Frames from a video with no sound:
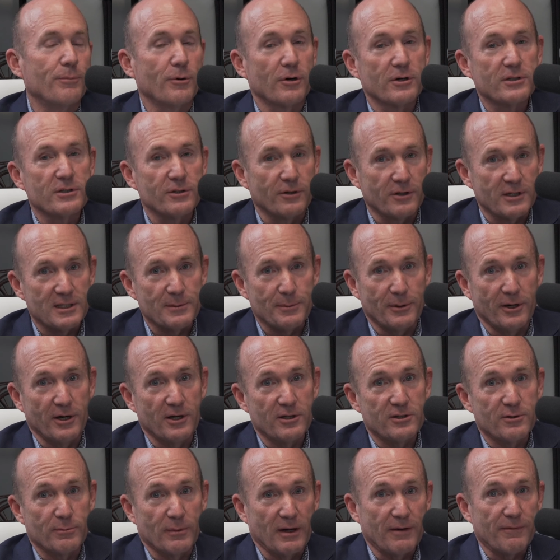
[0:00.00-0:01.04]
Personal
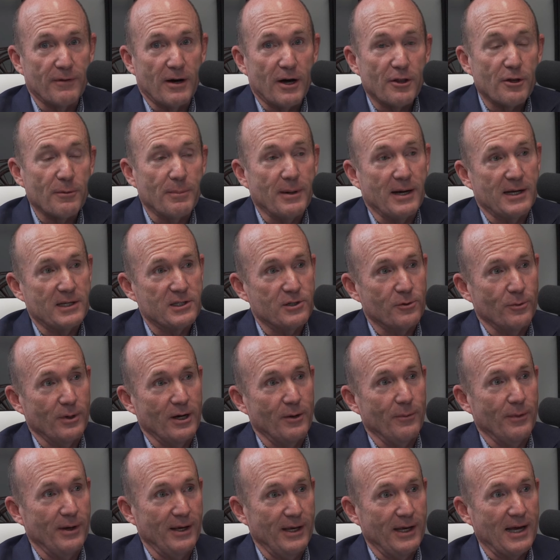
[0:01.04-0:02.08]
experience. My father passed away.
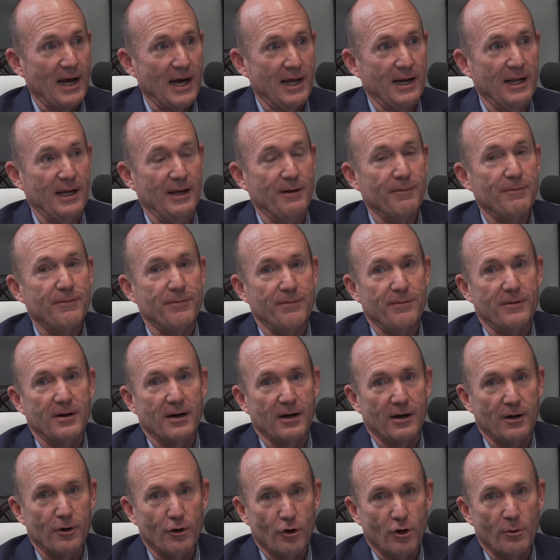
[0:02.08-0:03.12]
We had a
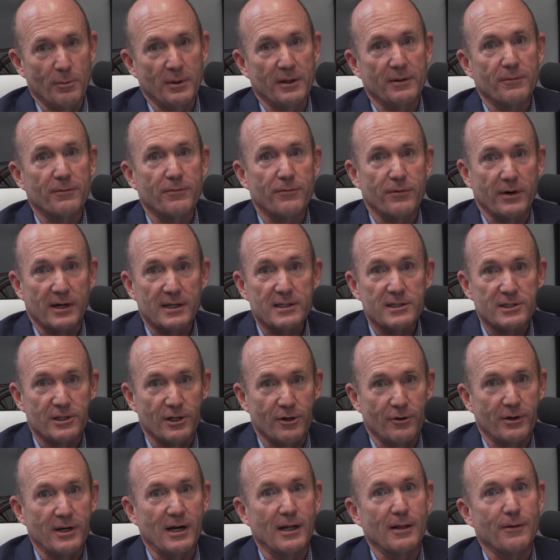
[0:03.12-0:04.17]
home in
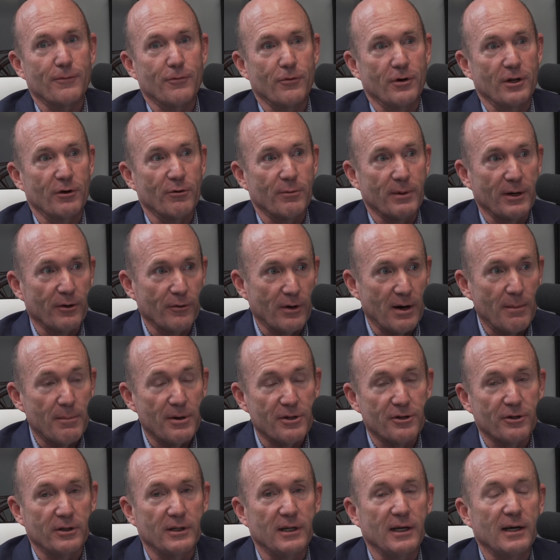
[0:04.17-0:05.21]
Fresno, California, where my
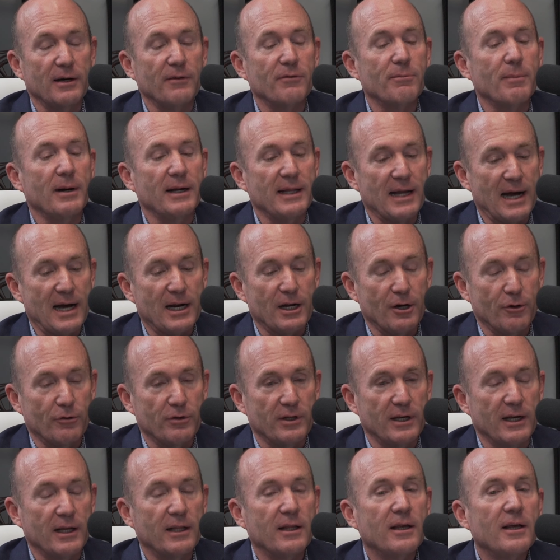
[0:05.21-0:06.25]
grandmother lived. My dad owned
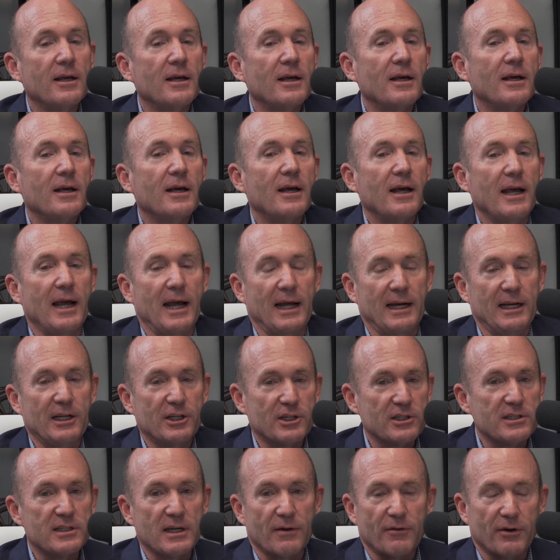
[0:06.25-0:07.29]
it. And he
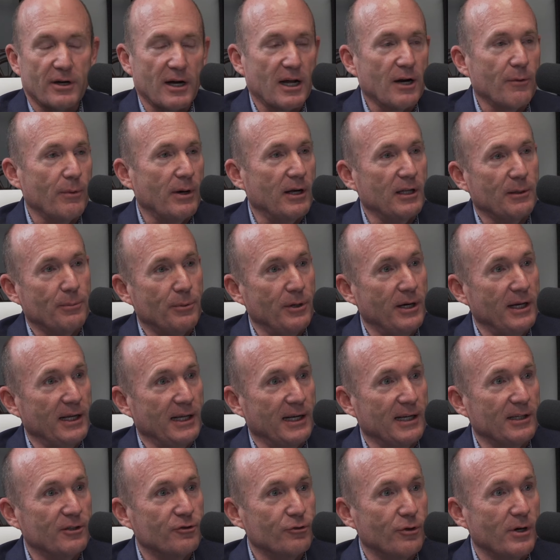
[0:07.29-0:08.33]
just never got around to putting it
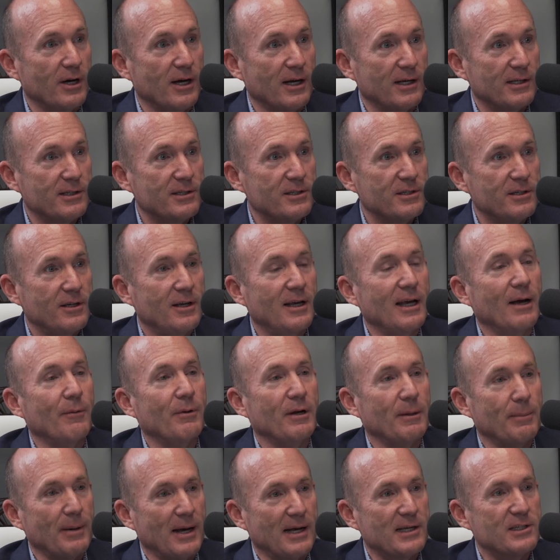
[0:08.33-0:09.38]
in trust. And when
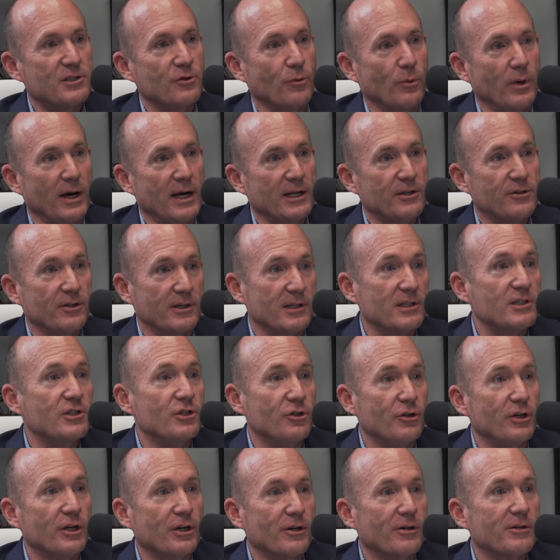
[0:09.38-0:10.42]
he passed away, it took us
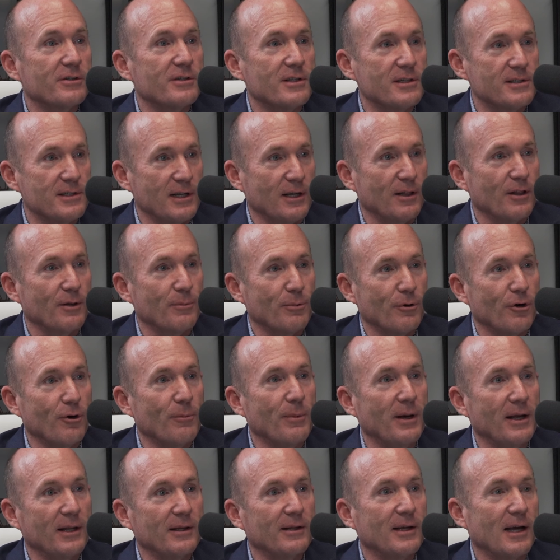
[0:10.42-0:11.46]
2 years to settle the
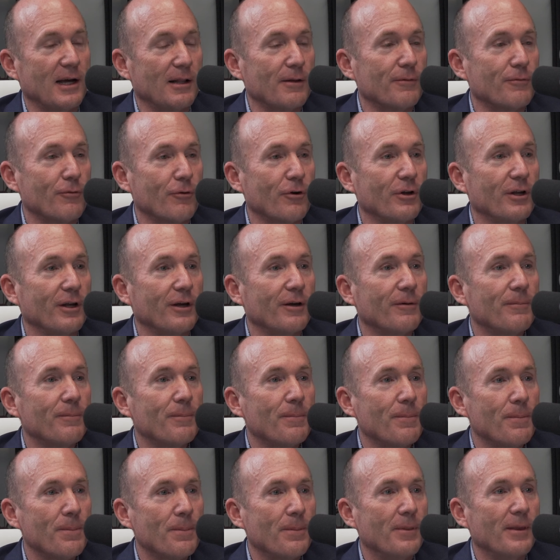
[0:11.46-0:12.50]
probate in California.
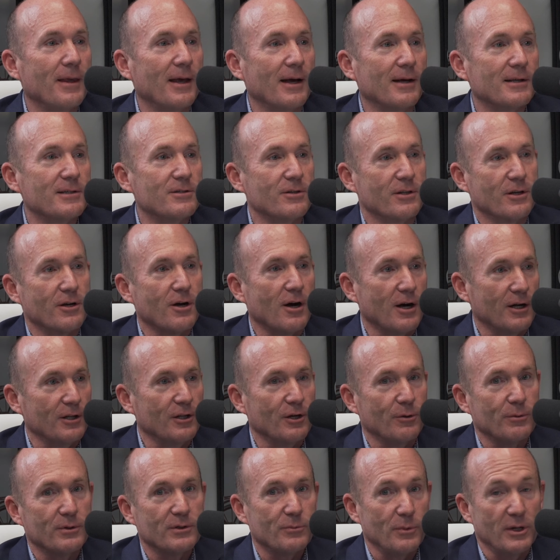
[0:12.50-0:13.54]
Yeah. So the
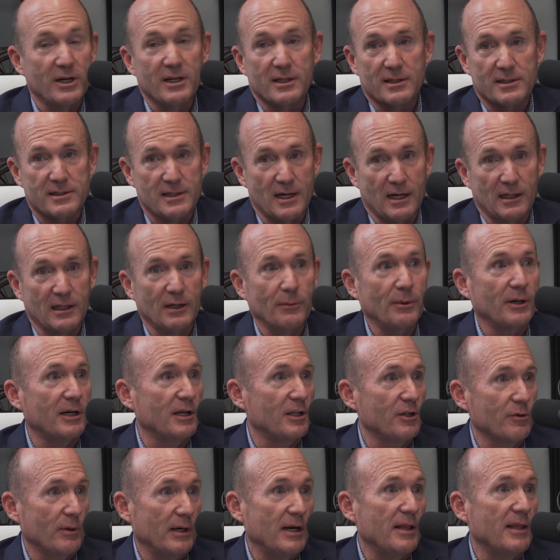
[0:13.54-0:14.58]
condo we couldn't sell it. We
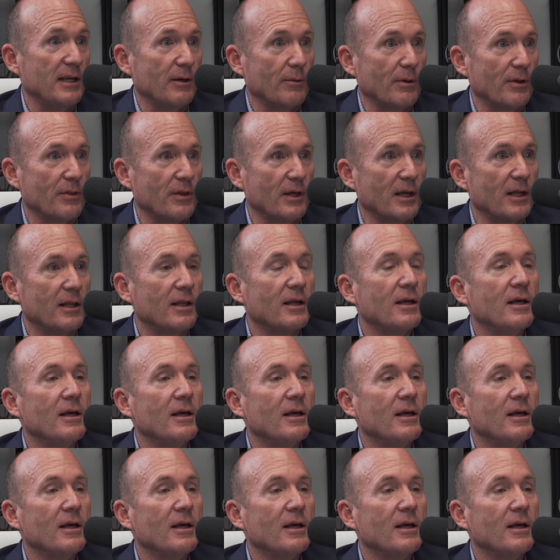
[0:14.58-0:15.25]
couldn't do anything with it.